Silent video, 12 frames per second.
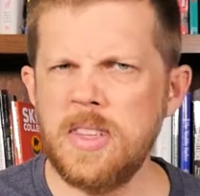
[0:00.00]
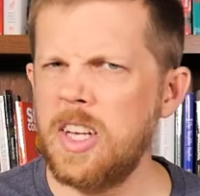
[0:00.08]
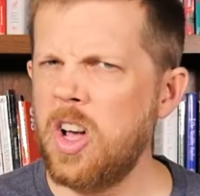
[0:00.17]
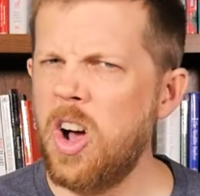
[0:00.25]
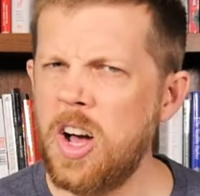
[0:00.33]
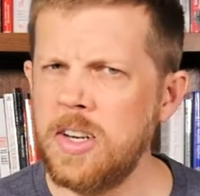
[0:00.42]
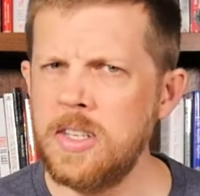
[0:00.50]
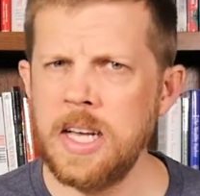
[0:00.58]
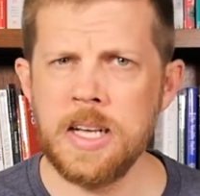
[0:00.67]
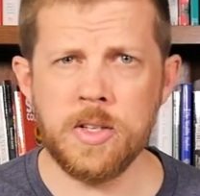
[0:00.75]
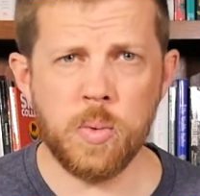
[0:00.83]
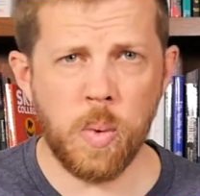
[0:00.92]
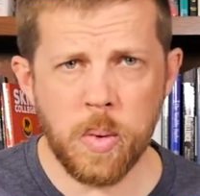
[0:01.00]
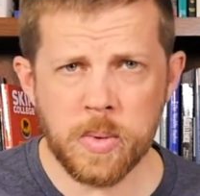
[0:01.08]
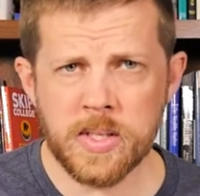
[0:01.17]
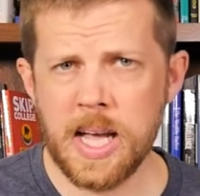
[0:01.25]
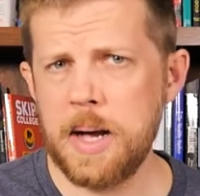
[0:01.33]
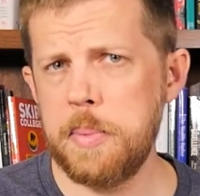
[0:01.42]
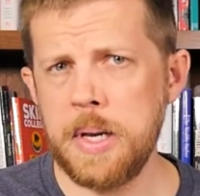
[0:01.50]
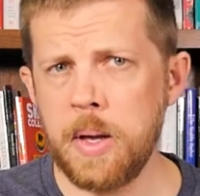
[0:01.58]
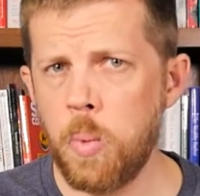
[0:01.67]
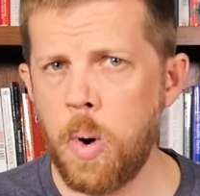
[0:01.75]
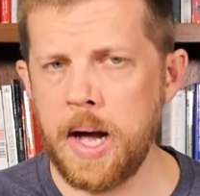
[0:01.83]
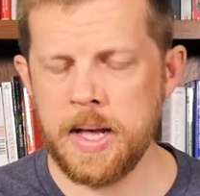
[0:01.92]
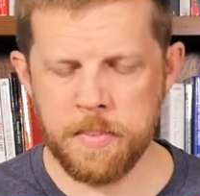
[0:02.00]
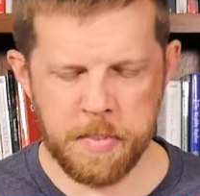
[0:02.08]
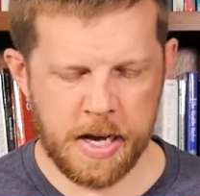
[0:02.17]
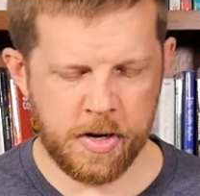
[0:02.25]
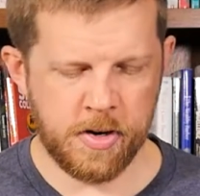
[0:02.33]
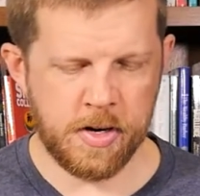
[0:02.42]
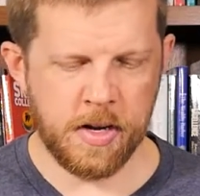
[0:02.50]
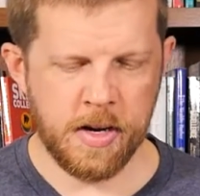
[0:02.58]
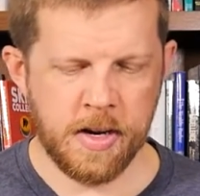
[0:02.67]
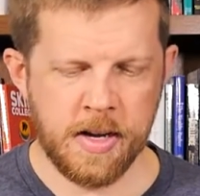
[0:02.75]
the context, what was happening, why it mattered.